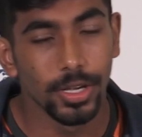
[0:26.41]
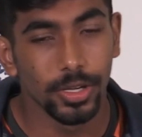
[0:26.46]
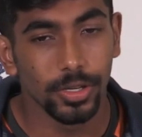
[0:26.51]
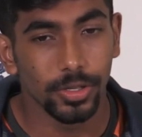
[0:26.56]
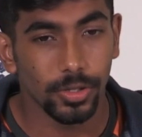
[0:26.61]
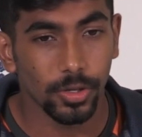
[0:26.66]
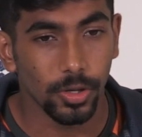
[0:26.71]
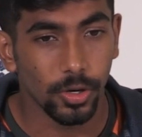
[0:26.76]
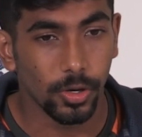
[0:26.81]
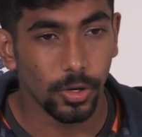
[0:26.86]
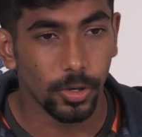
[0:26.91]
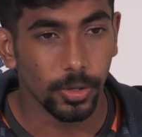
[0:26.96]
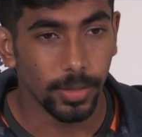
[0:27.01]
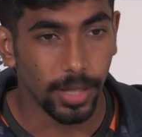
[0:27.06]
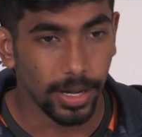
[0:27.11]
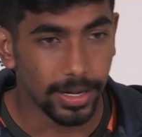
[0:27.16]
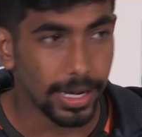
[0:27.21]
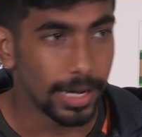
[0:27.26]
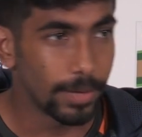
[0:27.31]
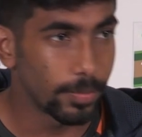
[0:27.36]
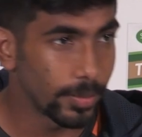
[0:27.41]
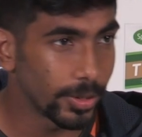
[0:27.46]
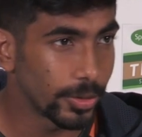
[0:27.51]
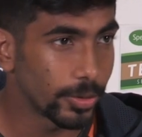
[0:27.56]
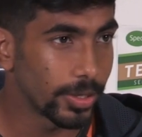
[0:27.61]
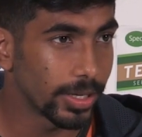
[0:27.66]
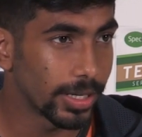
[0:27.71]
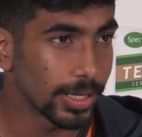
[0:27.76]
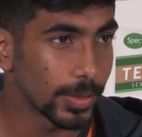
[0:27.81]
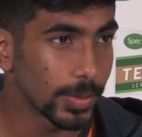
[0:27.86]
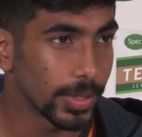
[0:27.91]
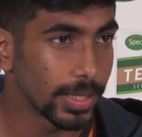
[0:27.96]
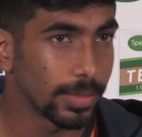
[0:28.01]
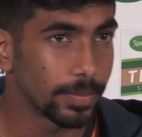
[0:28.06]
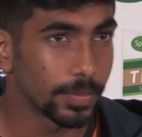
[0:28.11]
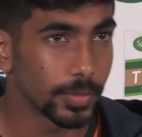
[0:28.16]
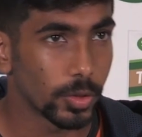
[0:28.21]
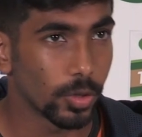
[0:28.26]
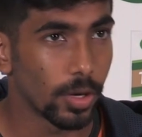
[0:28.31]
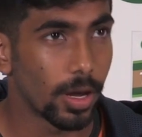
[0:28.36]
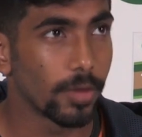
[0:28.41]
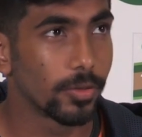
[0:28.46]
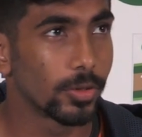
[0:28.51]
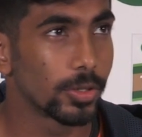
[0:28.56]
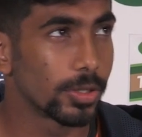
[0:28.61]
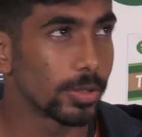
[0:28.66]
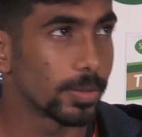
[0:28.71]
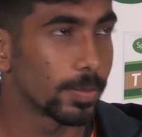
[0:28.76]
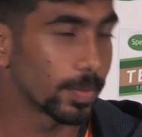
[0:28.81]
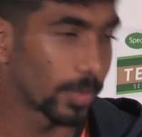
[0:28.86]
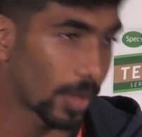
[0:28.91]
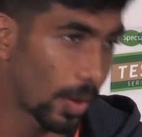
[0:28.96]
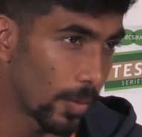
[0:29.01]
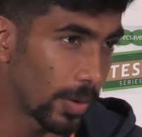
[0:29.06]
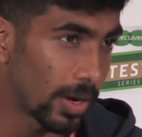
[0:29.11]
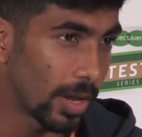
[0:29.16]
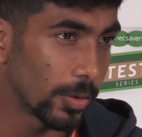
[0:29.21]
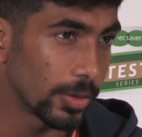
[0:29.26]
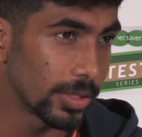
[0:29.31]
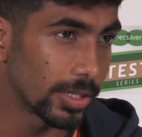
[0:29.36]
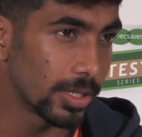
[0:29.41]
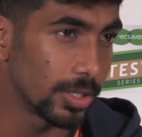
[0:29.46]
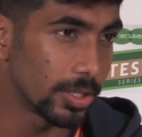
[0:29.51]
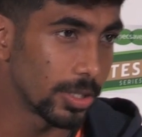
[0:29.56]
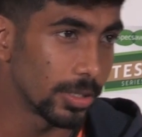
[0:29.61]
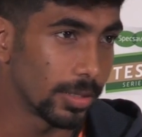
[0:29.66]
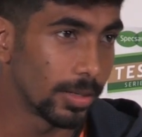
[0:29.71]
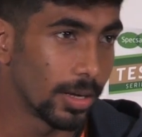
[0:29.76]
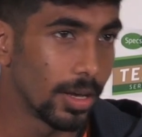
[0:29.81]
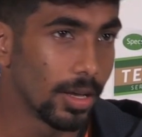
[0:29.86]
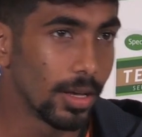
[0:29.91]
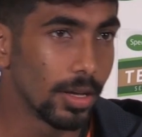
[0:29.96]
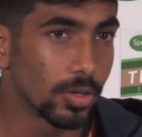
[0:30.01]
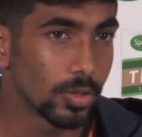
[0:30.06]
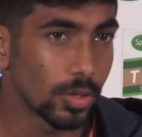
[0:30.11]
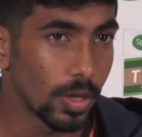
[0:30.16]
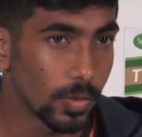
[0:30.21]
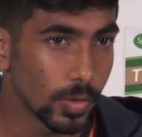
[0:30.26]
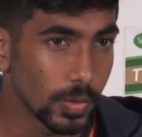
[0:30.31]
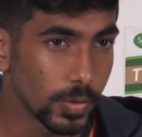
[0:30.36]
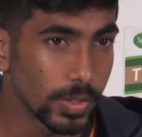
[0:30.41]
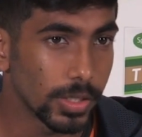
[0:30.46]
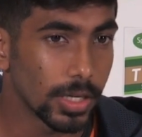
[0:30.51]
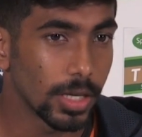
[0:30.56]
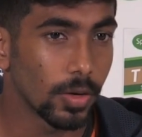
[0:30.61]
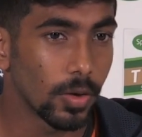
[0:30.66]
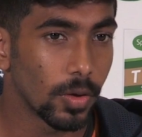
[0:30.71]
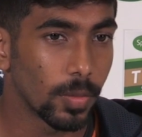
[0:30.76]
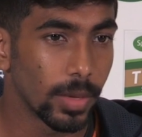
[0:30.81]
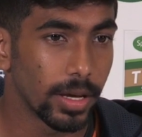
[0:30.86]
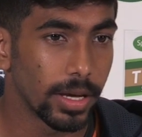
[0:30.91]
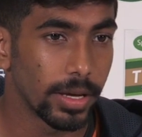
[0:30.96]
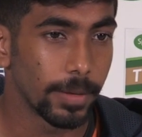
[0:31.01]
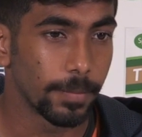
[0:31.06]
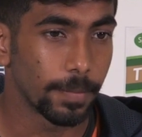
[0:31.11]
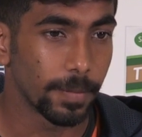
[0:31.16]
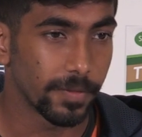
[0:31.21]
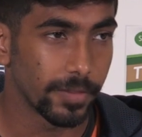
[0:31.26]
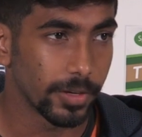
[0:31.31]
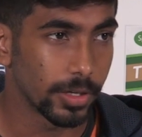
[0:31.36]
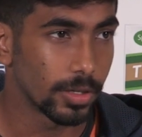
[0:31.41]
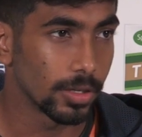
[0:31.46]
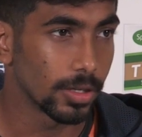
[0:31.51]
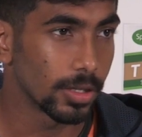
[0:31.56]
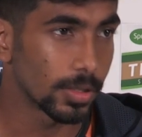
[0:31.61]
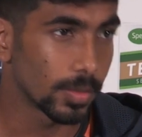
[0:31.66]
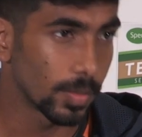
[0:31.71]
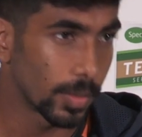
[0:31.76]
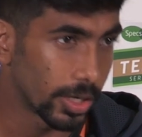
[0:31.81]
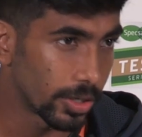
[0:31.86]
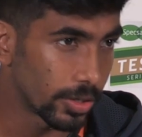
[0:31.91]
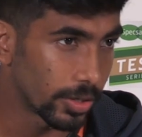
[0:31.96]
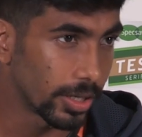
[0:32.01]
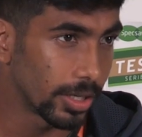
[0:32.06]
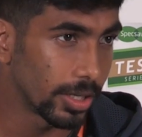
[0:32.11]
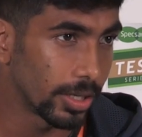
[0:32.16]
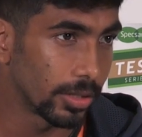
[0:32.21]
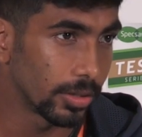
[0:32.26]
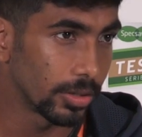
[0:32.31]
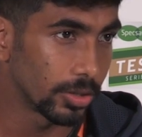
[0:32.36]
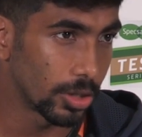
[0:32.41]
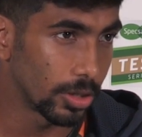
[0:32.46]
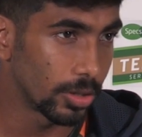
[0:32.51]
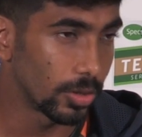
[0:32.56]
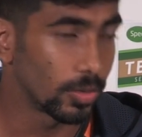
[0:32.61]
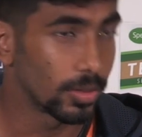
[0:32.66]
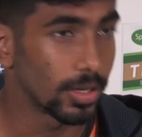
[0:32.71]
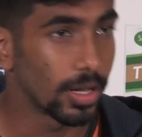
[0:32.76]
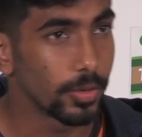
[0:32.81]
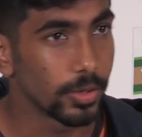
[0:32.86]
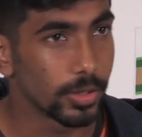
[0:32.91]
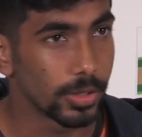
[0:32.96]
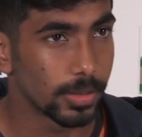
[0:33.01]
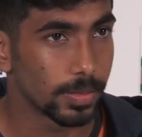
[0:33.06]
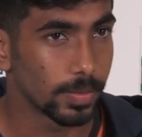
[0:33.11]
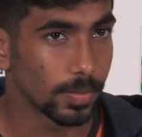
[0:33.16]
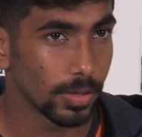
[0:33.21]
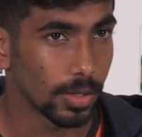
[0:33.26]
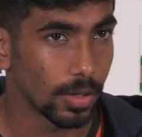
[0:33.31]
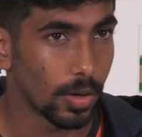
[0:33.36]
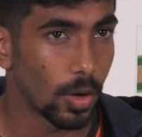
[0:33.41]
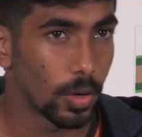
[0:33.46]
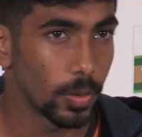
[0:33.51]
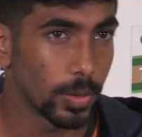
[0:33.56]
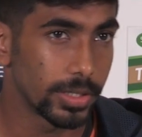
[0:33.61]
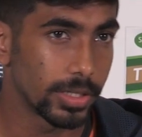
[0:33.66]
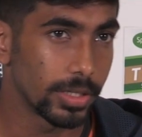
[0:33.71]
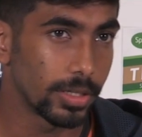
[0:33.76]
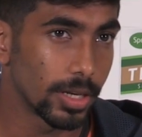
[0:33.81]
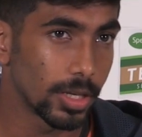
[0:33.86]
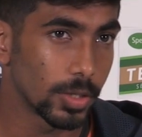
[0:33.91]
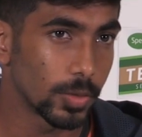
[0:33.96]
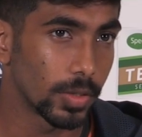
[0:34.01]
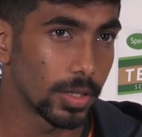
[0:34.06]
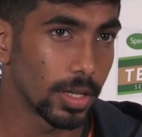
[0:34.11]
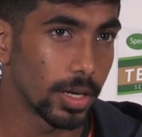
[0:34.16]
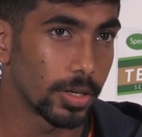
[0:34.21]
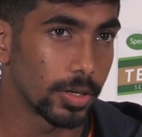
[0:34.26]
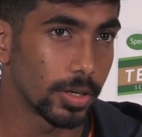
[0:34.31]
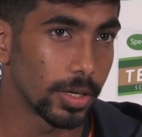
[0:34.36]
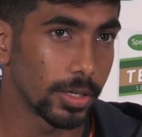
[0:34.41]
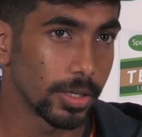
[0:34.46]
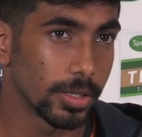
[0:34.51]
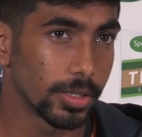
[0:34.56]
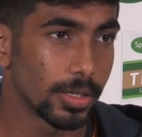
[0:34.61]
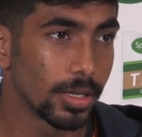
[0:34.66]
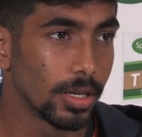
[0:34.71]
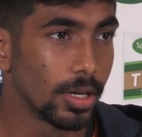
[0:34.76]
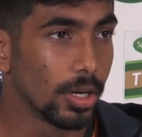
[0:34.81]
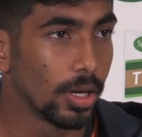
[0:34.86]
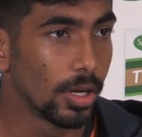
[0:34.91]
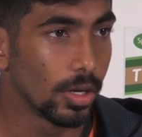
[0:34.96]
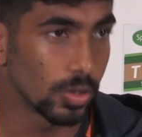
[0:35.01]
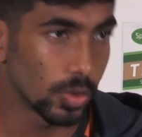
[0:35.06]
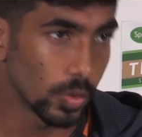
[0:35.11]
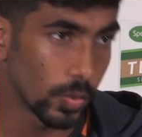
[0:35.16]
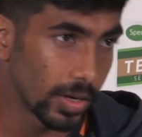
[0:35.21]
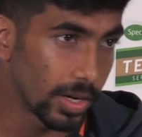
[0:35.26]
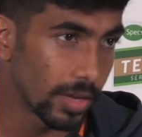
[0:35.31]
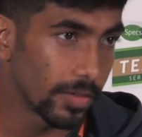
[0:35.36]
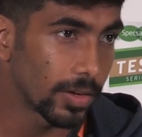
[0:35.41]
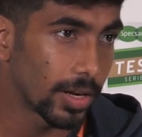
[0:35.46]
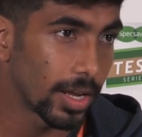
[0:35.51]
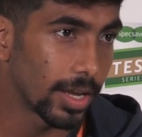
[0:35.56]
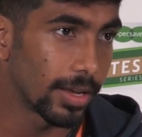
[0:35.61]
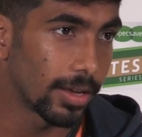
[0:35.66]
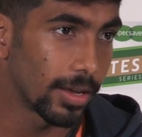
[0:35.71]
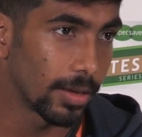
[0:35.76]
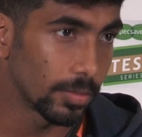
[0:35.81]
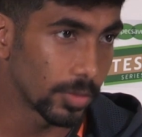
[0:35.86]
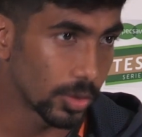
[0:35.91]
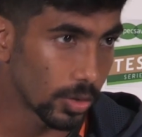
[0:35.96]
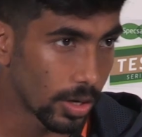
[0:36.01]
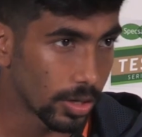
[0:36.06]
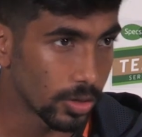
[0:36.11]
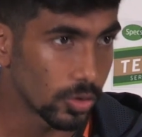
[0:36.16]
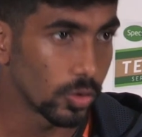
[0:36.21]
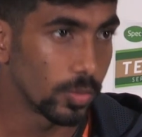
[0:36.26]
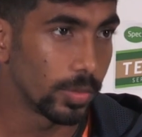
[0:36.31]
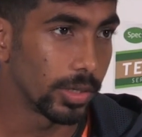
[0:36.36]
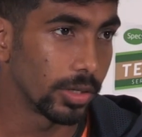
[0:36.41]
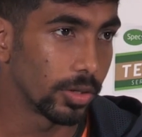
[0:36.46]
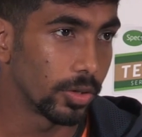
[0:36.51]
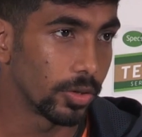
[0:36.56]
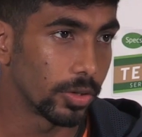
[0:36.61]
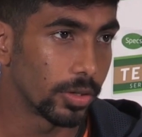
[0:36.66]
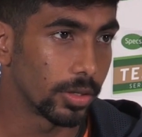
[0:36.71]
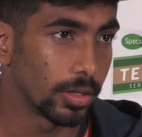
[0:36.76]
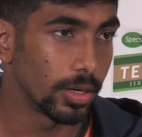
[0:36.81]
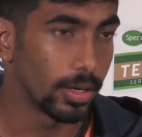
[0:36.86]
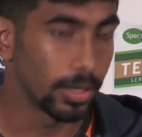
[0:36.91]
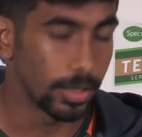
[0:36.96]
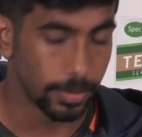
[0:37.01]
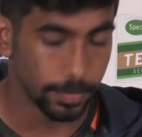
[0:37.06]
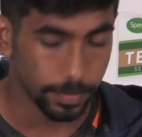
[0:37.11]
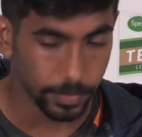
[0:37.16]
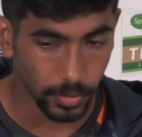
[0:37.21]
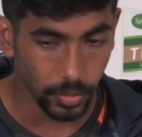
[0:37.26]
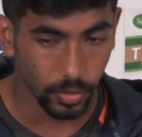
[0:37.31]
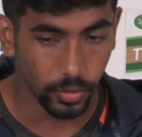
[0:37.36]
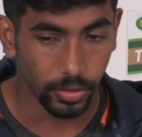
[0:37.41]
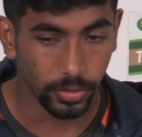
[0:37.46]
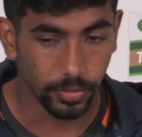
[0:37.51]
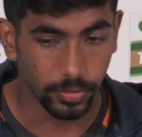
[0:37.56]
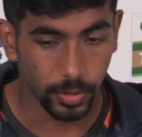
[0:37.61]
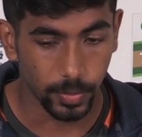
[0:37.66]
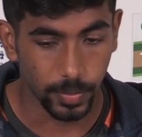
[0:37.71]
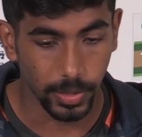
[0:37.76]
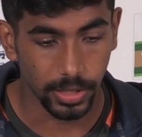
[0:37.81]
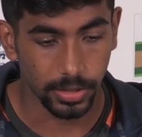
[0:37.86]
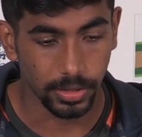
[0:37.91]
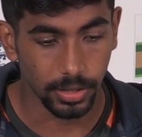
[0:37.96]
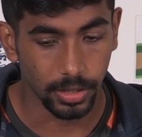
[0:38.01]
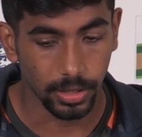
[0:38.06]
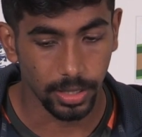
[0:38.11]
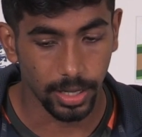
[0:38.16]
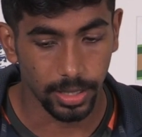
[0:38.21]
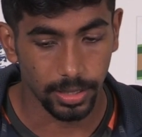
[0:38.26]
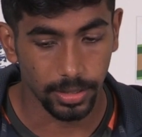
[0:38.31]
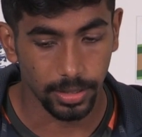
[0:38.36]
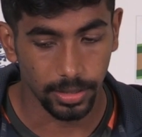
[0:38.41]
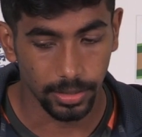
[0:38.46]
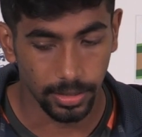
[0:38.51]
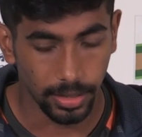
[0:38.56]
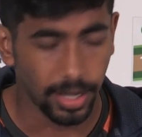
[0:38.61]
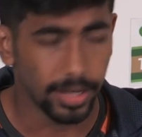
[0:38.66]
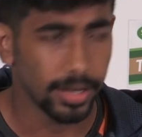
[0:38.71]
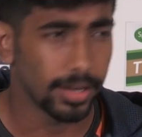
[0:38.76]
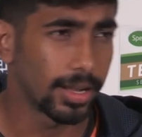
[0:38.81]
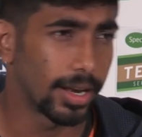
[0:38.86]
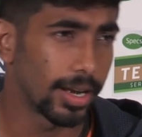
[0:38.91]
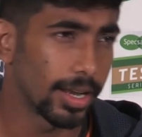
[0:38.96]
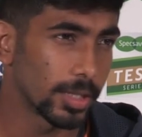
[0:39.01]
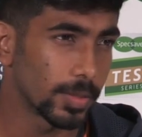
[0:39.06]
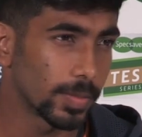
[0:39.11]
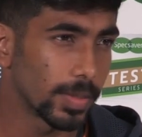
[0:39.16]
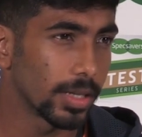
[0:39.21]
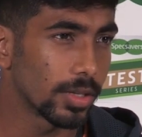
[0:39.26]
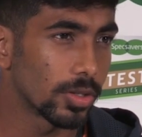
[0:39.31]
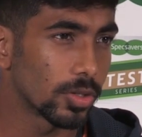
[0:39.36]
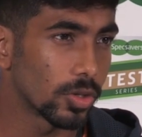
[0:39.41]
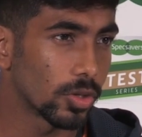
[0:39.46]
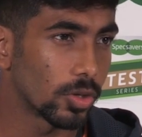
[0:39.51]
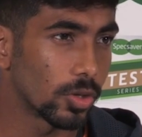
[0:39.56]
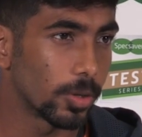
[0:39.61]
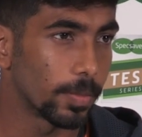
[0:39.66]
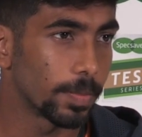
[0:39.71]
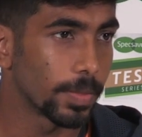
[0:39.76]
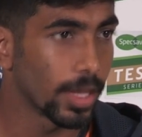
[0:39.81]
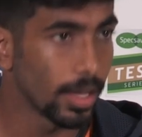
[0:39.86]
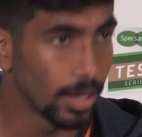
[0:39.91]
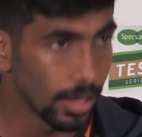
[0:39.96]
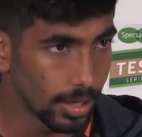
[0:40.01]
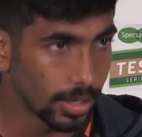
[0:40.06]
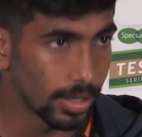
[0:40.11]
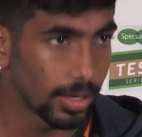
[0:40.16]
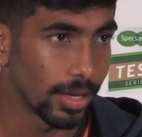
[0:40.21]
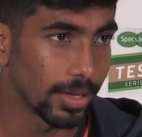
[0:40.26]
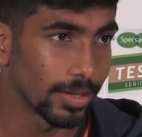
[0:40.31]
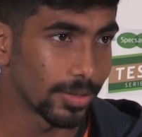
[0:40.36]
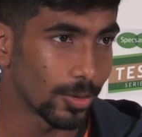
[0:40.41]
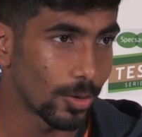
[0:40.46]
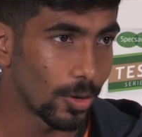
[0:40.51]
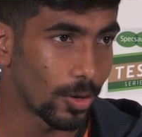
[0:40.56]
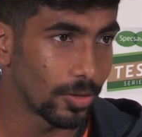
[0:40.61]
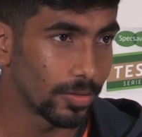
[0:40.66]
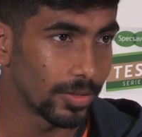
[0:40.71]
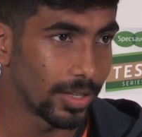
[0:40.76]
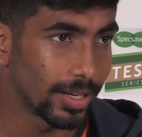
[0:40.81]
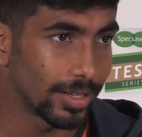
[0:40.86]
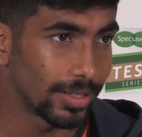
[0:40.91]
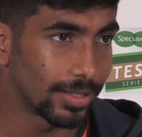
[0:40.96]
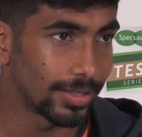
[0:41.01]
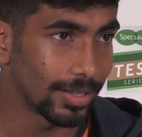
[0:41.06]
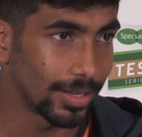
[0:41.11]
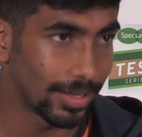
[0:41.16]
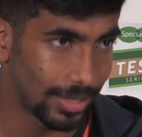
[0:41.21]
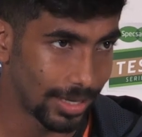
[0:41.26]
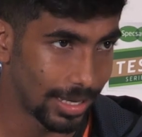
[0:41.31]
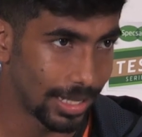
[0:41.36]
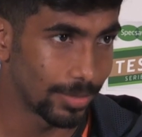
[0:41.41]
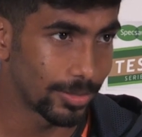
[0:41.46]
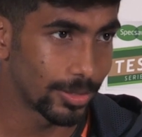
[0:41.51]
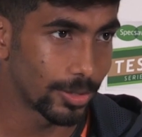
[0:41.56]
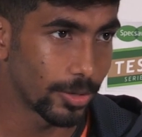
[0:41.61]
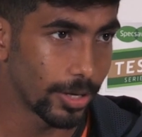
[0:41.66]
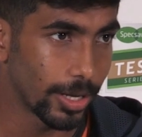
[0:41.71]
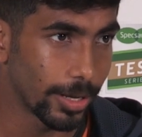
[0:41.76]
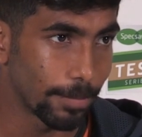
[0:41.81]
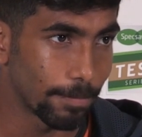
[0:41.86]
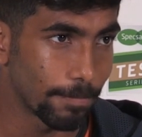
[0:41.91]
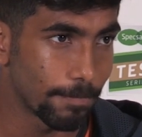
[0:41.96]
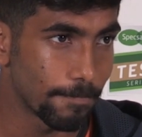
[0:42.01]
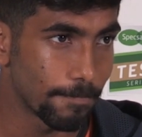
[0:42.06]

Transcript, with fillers: So that helped me today as well. So I was, when I was injured, so I was working on my fitness, my training schedule. I was always in touch with our trainers. So whenever I come, so I should be in good, uh, good space in that, that, that aspect. So yeah, so all of that helps today.